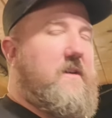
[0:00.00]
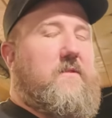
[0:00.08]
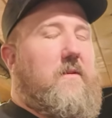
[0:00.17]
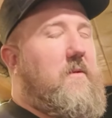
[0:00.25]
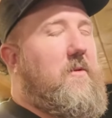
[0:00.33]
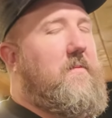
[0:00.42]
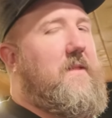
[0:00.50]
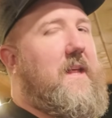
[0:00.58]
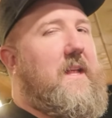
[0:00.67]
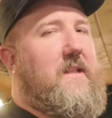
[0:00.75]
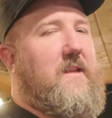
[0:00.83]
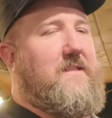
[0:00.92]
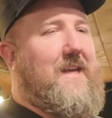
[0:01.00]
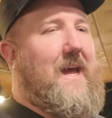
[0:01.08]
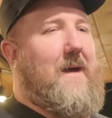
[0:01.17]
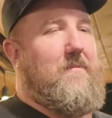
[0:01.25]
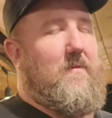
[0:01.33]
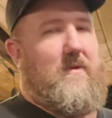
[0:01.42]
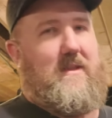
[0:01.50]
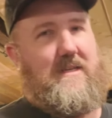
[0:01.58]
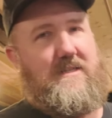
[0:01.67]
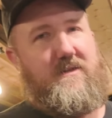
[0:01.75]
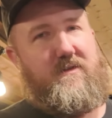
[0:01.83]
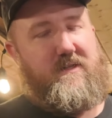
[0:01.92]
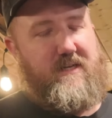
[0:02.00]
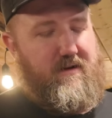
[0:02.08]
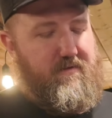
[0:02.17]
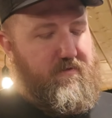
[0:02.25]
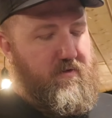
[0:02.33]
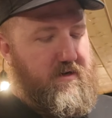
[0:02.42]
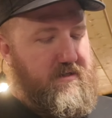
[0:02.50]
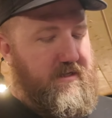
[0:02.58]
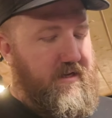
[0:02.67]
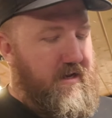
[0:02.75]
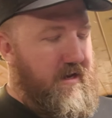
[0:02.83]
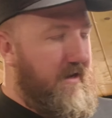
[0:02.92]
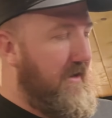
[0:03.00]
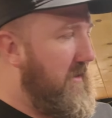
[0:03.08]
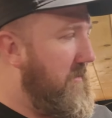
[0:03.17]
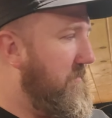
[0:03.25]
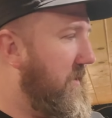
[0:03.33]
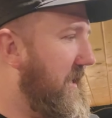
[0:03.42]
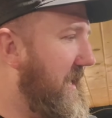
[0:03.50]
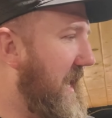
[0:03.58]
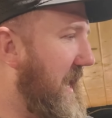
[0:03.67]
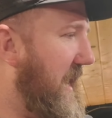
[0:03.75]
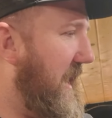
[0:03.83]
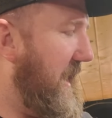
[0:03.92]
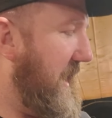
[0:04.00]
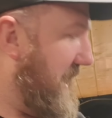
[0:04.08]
So I'm hoping that doesn't happen with this new set of forks. But yeah, I